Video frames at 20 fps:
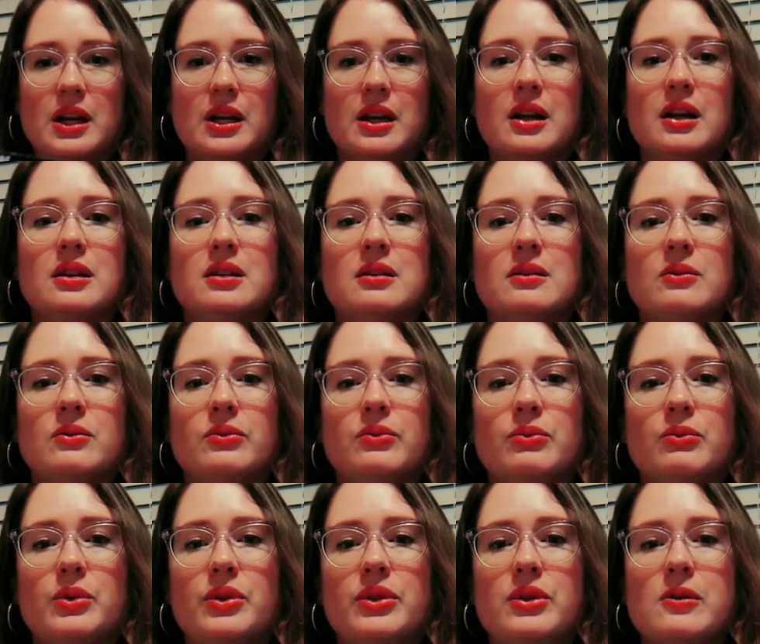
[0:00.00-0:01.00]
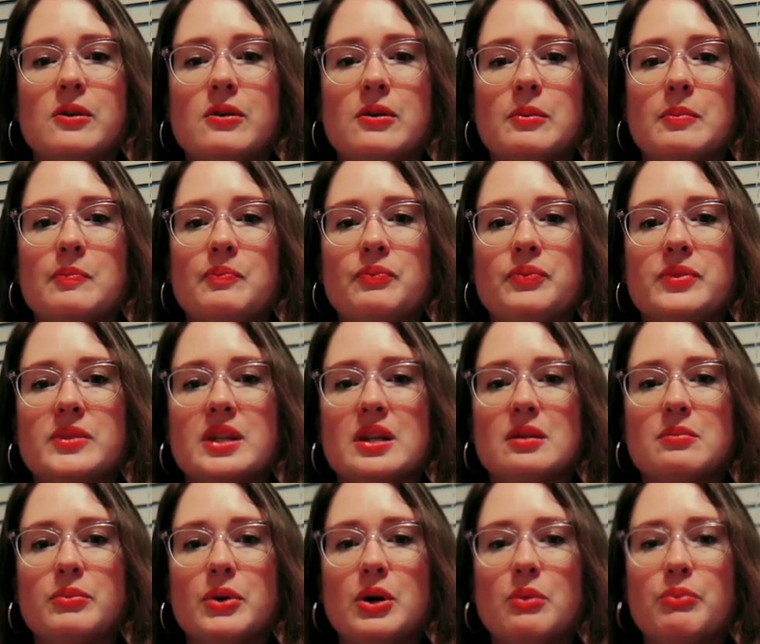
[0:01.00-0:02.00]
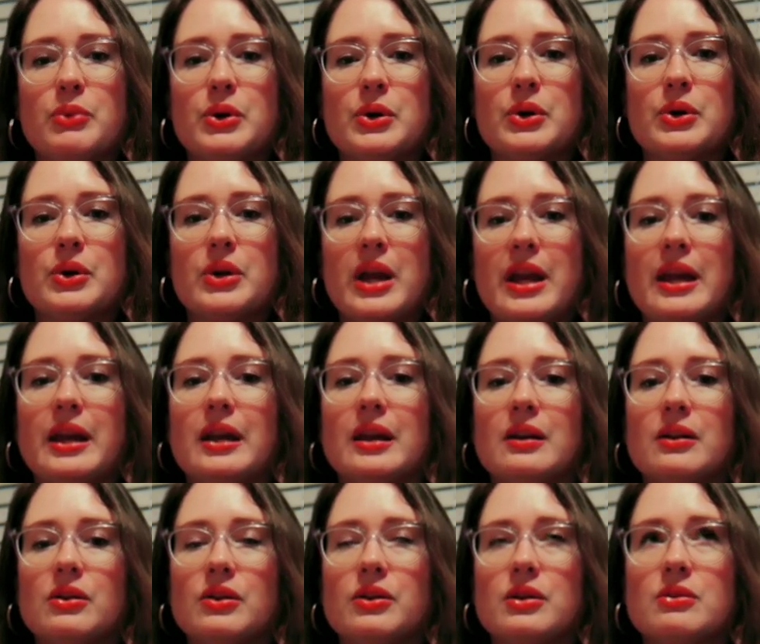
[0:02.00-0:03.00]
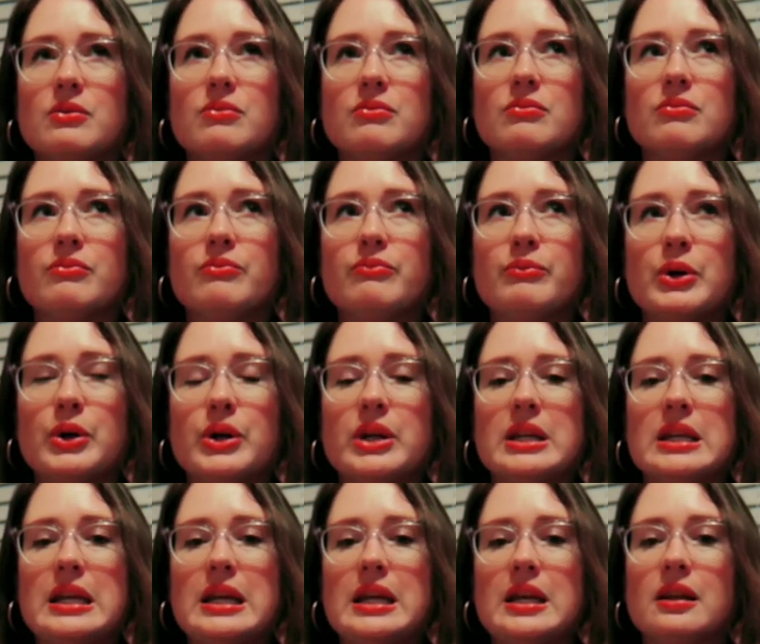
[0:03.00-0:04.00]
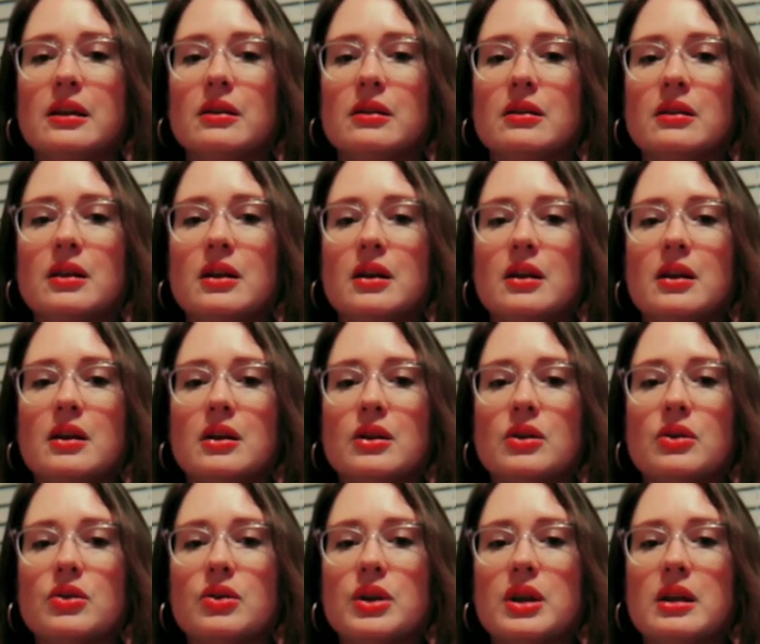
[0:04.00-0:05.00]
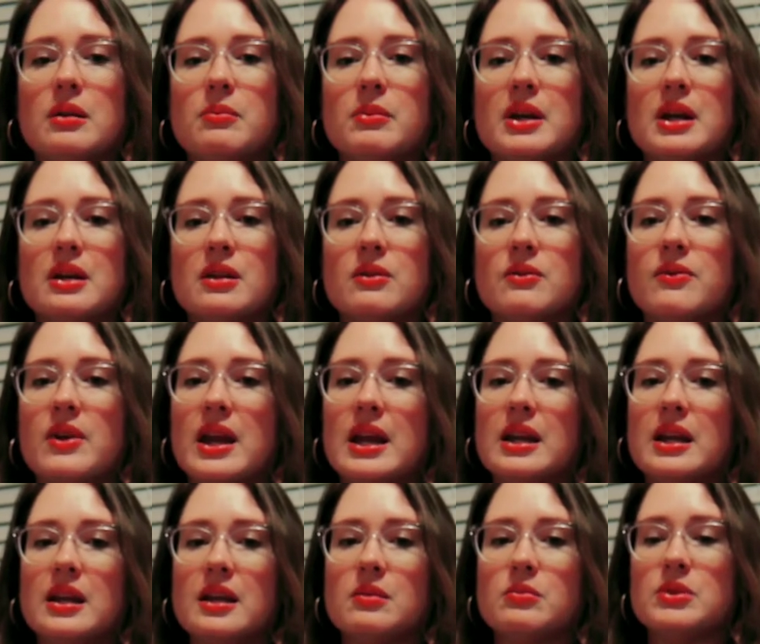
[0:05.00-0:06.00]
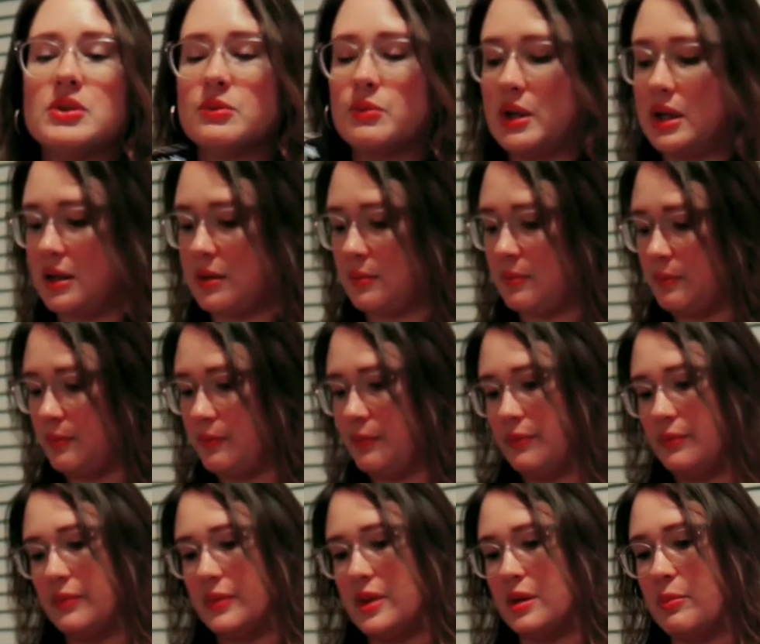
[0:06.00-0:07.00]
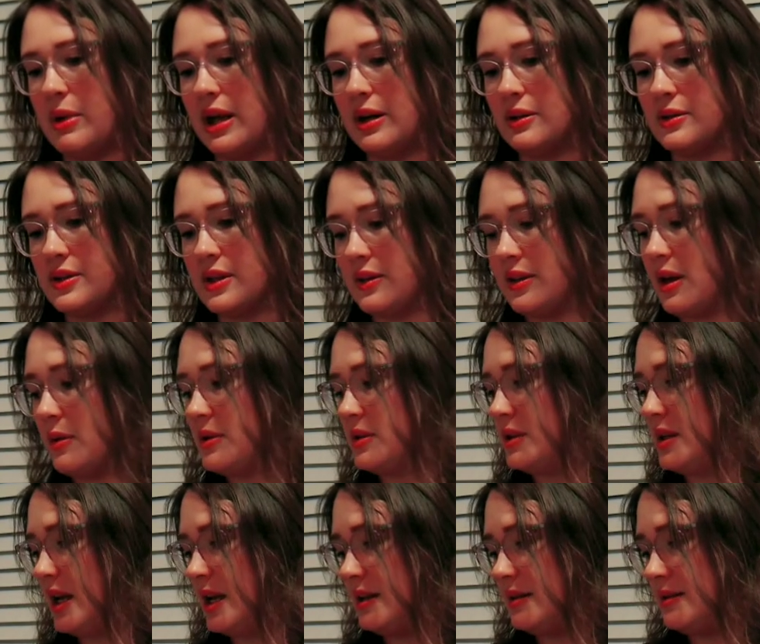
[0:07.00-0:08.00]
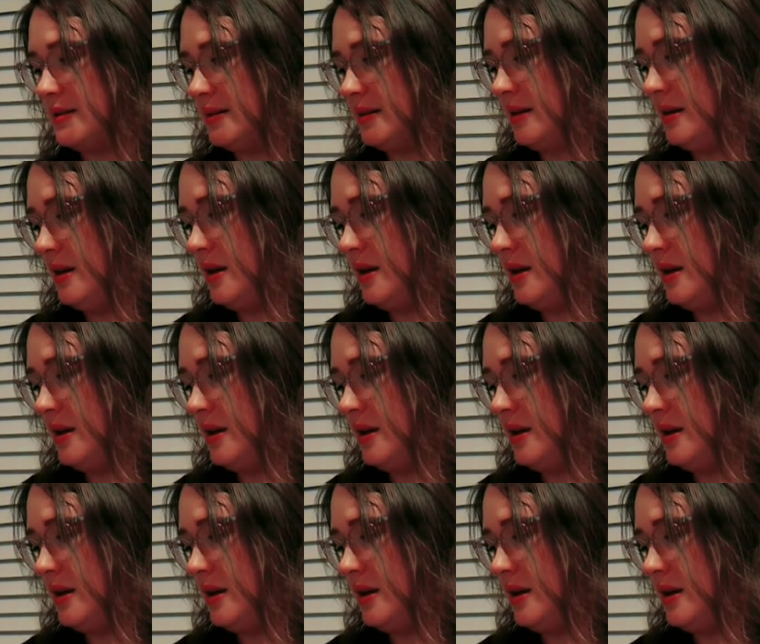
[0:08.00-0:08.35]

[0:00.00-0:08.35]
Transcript: kind of with their purple and, eh, or their burgundy and cream, kind of the veining in between them. The petals I thought was nice.